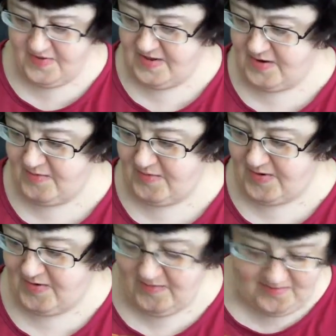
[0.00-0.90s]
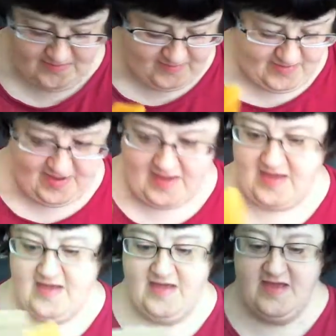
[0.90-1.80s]
Here we go.
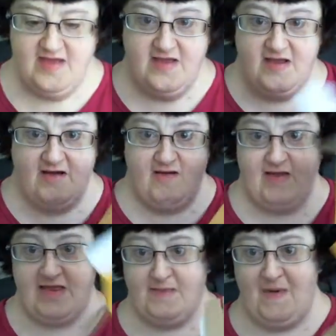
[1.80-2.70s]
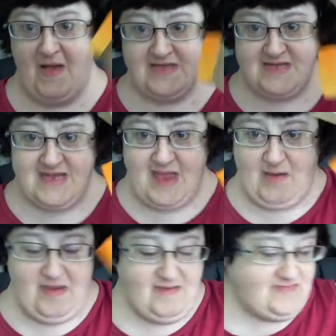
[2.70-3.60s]
Okay. Alright, so the box is now
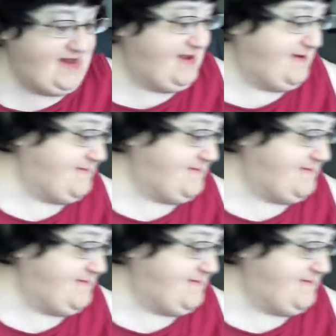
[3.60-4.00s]
empty.